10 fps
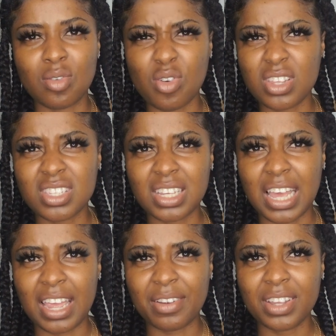Roy is the
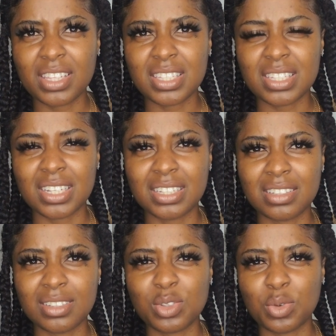guy, right?
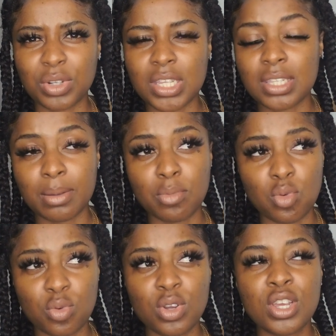And Tony is the
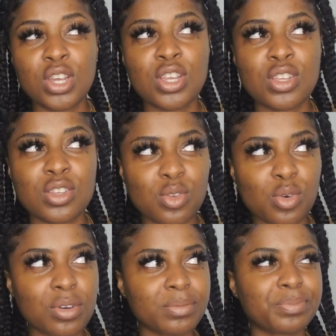boo.
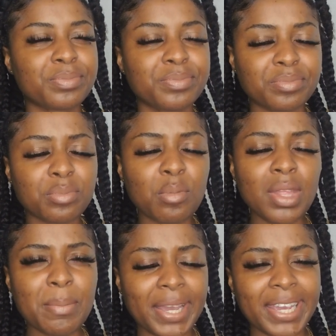So,
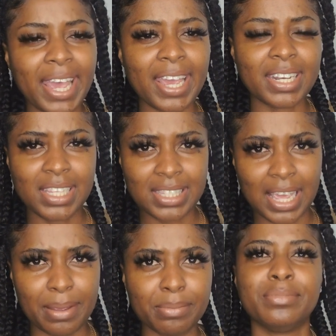my guy at the
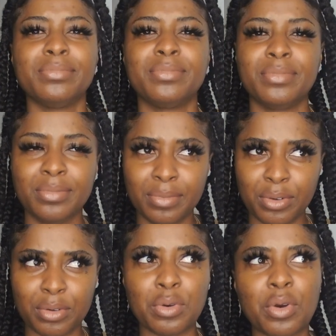time,
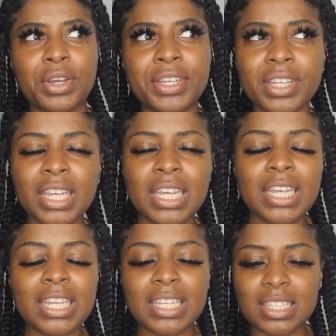Roy,
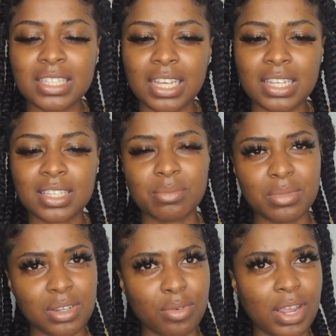he's
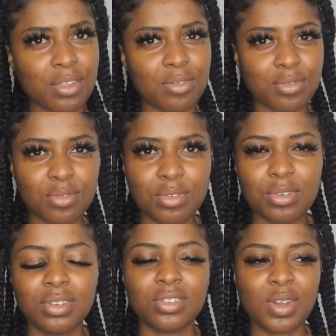texting me right
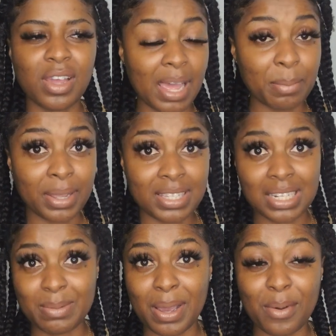through, you know, I'm
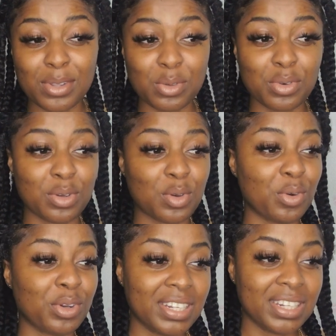asking him how his work
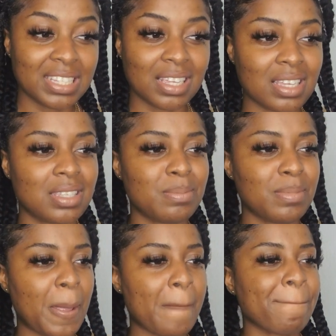going. He's
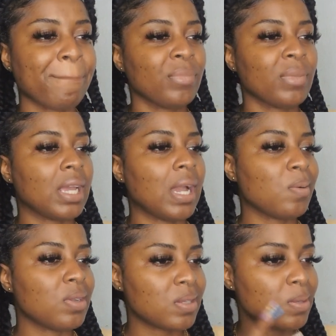asking me
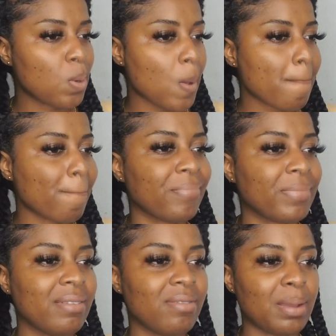how is, you know,
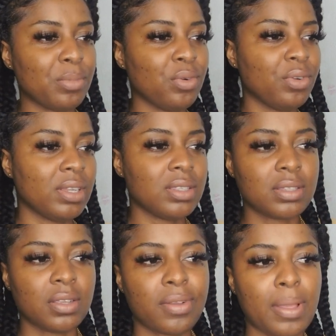the vibe going and
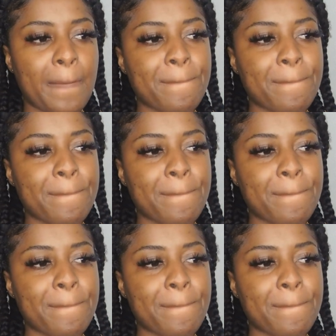stuff.